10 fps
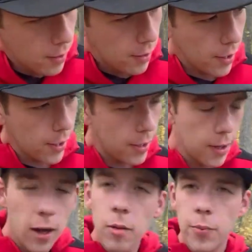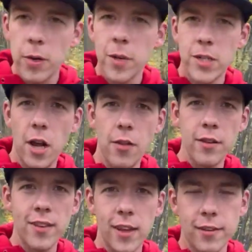Uh, pretty much how
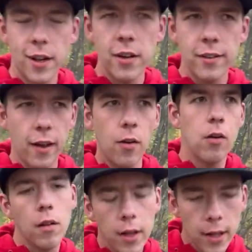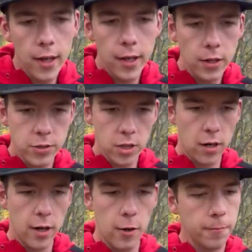this day starts out. Uh, you
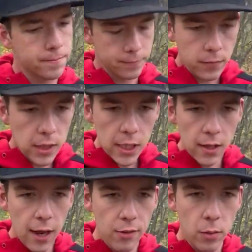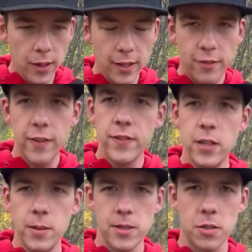start out, everyone gets
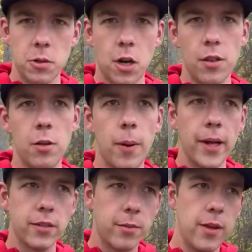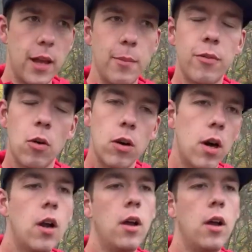15 minutes to work on their bikes from the day before.